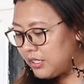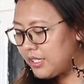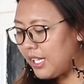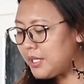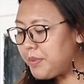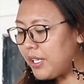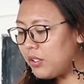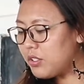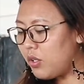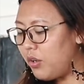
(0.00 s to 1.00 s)
thus,
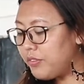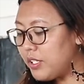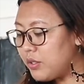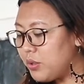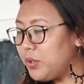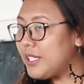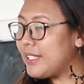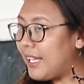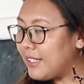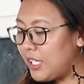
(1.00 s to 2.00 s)
because of the tools
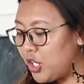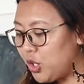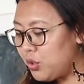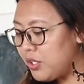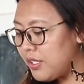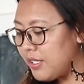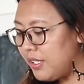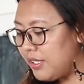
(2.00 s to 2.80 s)
that they use,